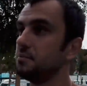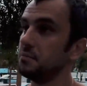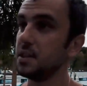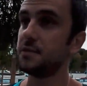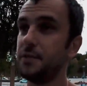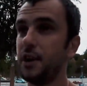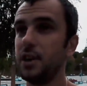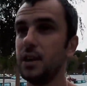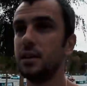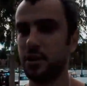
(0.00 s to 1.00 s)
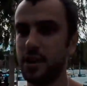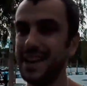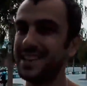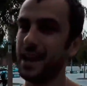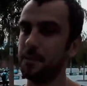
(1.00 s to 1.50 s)
it's very
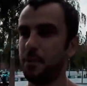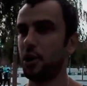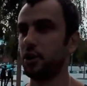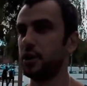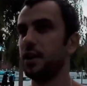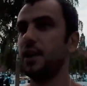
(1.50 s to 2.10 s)
high-tech park.